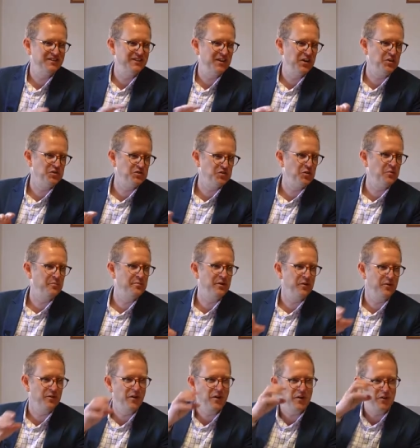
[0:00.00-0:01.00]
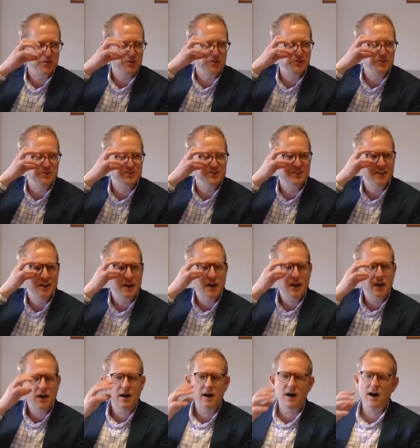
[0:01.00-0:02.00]
and the others will appear in articles.
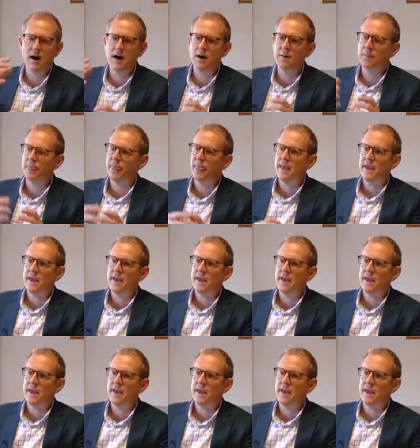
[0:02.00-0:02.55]
Um,